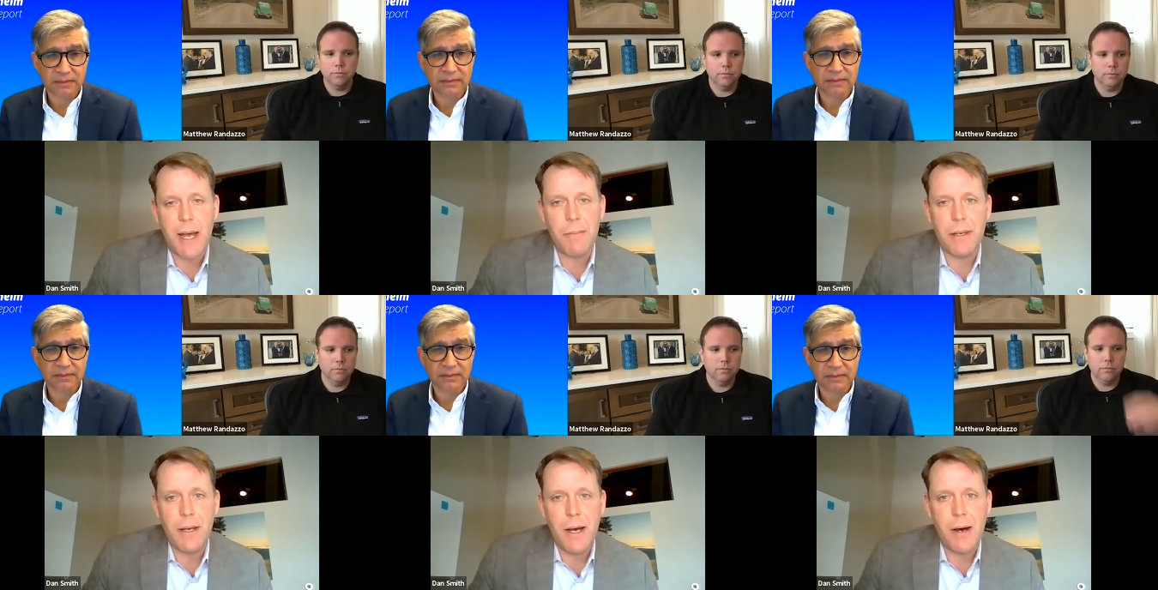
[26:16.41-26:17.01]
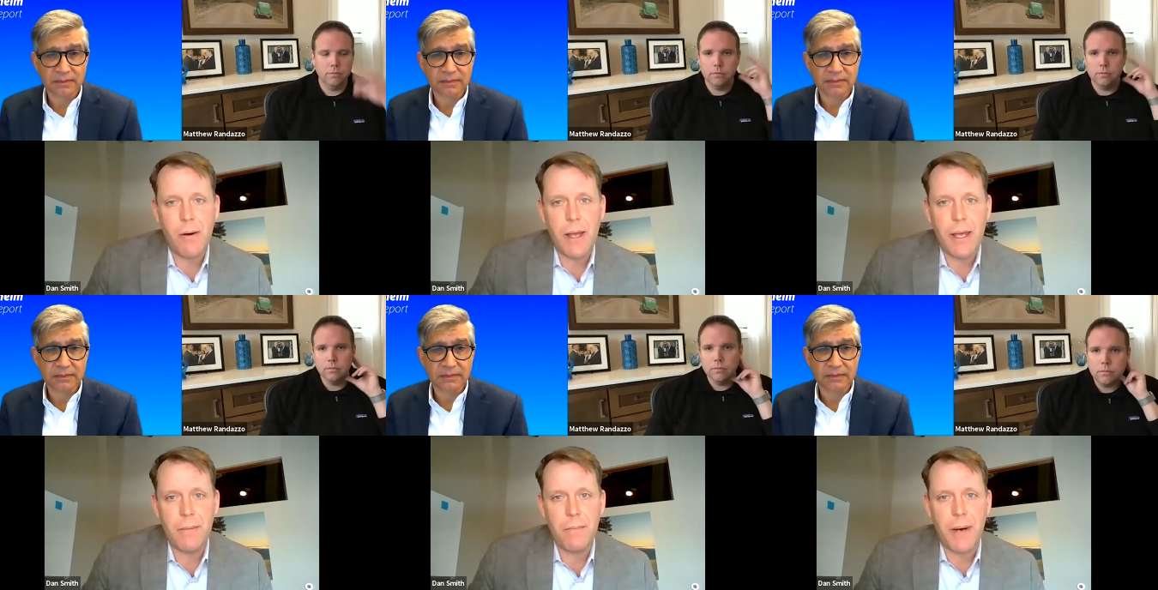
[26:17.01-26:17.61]
Speaker 1: time
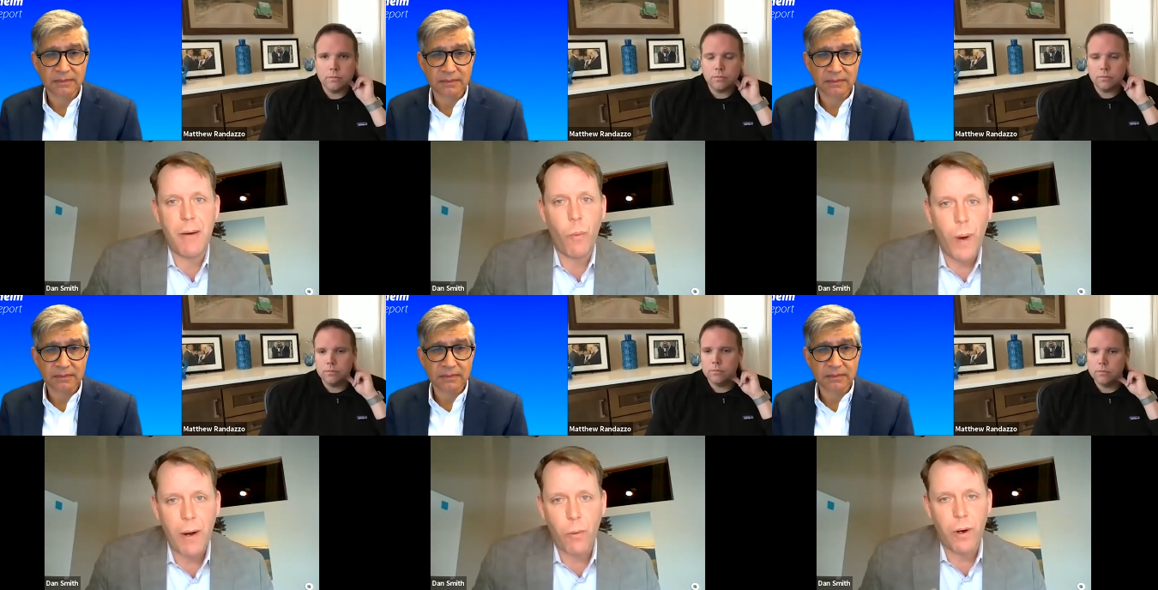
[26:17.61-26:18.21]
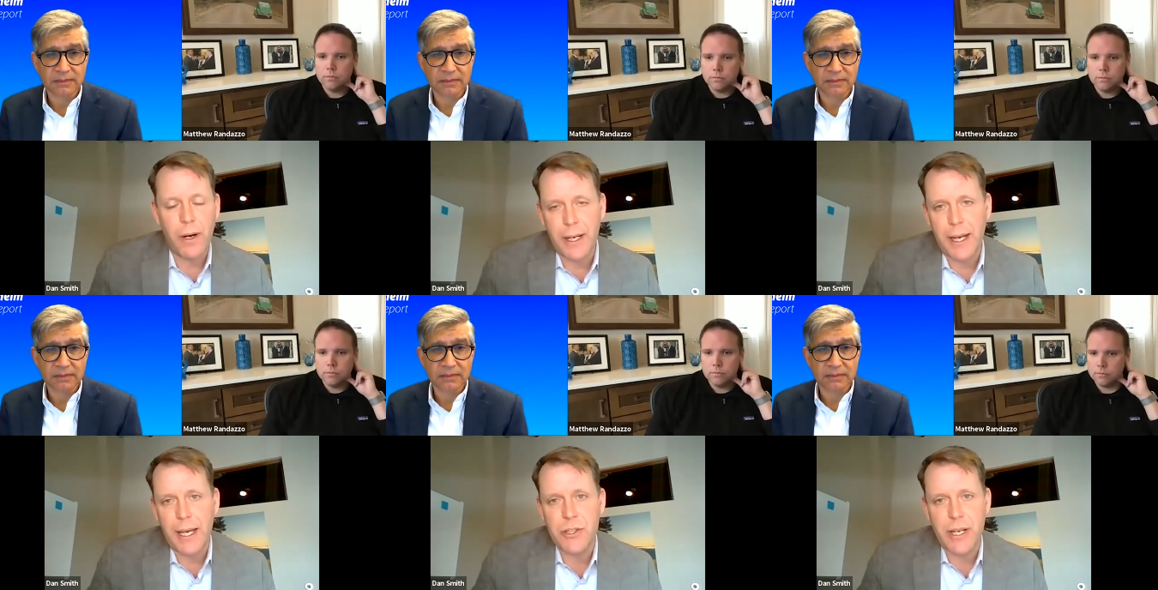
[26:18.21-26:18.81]
by where we're
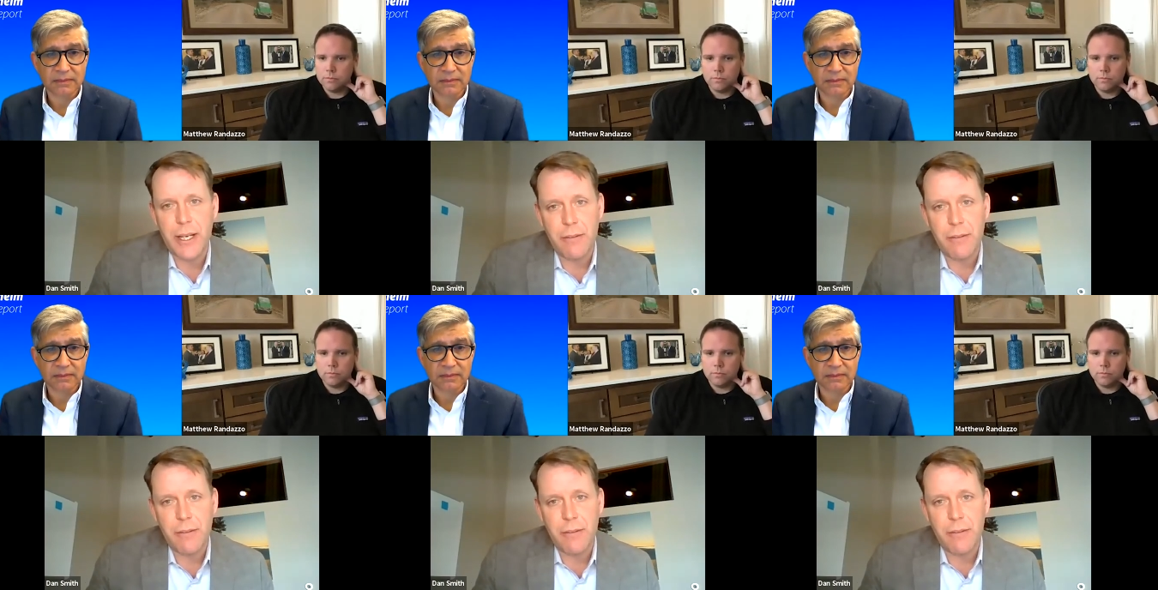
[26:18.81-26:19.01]
engaging.